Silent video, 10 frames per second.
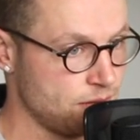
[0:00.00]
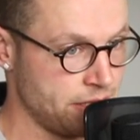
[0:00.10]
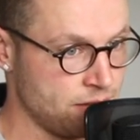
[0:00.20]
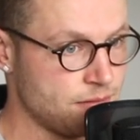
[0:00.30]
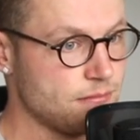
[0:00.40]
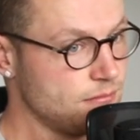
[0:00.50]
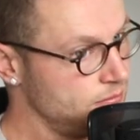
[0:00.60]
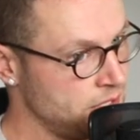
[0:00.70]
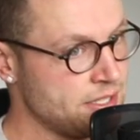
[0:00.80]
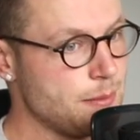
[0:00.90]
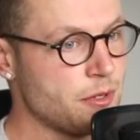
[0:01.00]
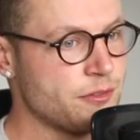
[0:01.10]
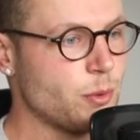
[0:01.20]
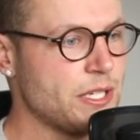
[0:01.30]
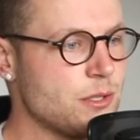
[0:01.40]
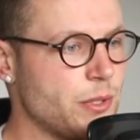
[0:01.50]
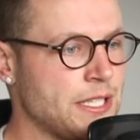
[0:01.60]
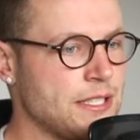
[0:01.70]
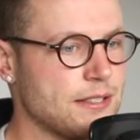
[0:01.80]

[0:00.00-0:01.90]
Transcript: in December of 2020,